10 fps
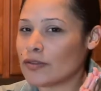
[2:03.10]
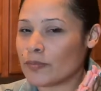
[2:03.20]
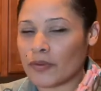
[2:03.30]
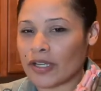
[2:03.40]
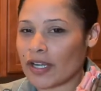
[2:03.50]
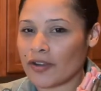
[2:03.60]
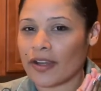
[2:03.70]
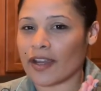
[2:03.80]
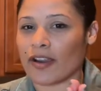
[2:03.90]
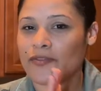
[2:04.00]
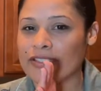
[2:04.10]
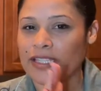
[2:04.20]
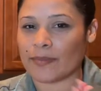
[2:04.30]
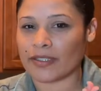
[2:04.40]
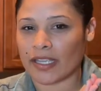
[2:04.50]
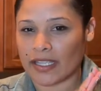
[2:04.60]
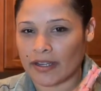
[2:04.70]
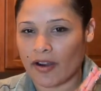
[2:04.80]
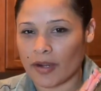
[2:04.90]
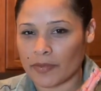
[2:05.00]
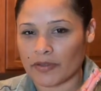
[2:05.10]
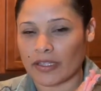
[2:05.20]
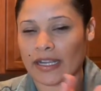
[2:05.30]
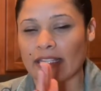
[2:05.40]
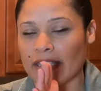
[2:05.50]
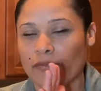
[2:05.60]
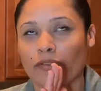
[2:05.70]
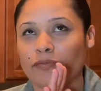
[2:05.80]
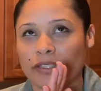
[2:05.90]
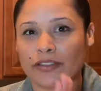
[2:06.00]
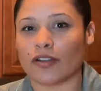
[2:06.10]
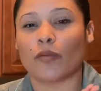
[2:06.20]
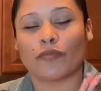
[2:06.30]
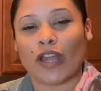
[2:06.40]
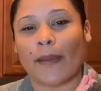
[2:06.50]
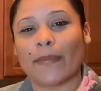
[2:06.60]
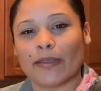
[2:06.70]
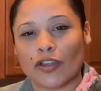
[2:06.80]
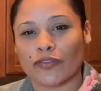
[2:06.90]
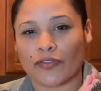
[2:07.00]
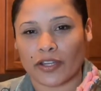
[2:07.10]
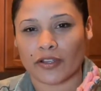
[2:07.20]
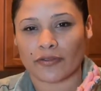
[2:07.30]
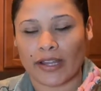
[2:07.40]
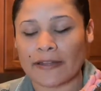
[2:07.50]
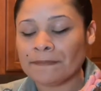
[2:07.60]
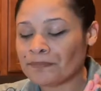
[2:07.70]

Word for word: put it in your hair if it's something that can harm you, that it will, you know, not be good for you, right?